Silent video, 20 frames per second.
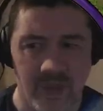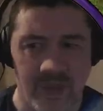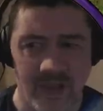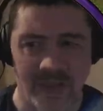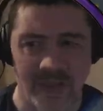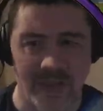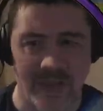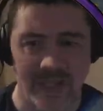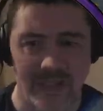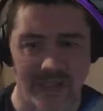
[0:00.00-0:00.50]
I
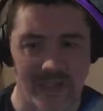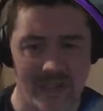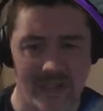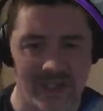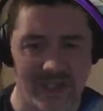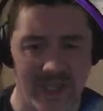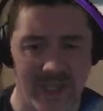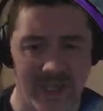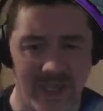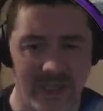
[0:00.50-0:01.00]
can't
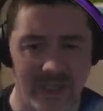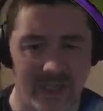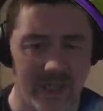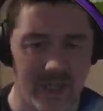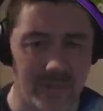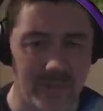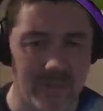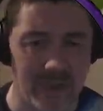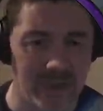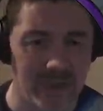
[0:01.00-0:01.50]
stay in
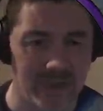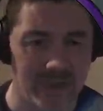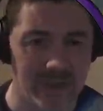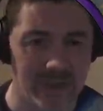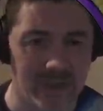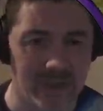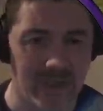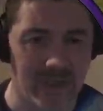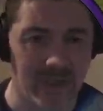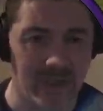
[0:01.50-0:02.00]
there
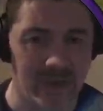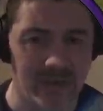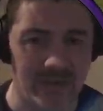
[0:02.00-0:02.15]
because the